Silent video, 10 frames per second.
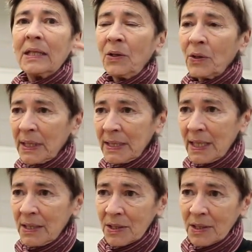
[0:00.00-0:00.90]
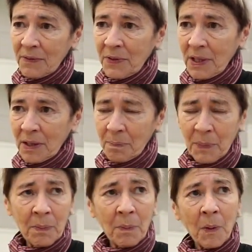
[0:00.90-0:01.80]
the organization of the young
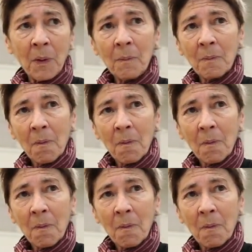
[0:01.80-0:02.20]
people